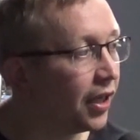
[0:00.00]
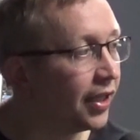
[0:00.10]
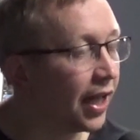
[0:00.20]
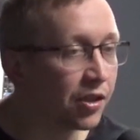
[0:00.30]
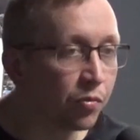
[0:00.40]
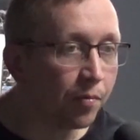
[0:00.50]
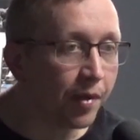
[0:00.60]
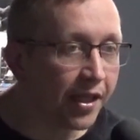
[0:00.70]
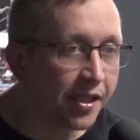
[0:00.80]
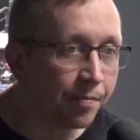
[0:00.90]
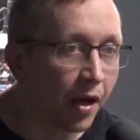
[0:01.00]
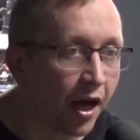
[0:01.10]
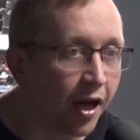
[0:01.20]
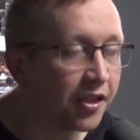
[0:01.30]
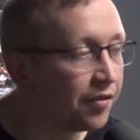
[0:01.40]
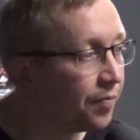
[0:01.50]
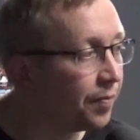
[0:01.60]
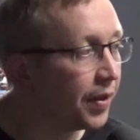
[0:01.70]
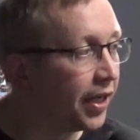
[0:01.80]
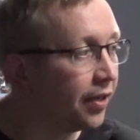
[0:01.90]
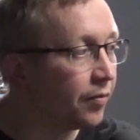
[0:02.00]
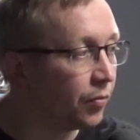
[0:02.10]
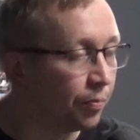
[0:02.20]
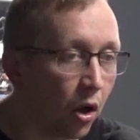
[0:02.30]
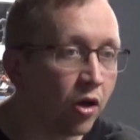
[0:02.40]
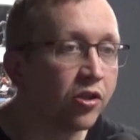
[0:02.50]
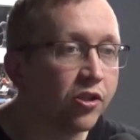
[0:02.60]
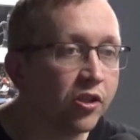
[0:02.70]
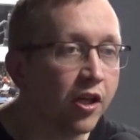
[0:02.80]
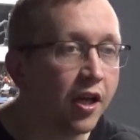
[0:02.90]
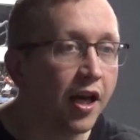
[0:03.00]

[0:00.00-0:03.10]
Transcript: and that's what makes it part of being boss.